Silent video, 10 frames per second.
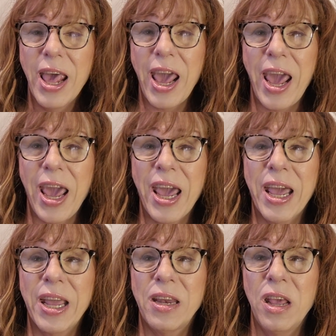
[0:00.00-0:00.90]

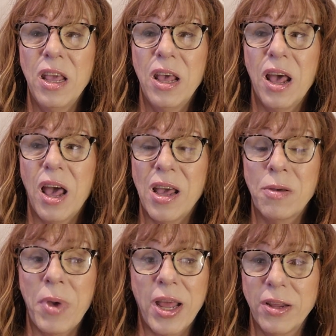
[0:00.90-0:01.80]
and
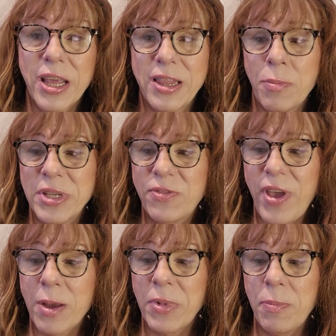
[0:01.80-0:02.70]
I look at them as
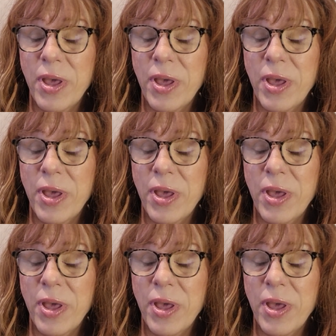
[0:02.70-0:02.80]
family.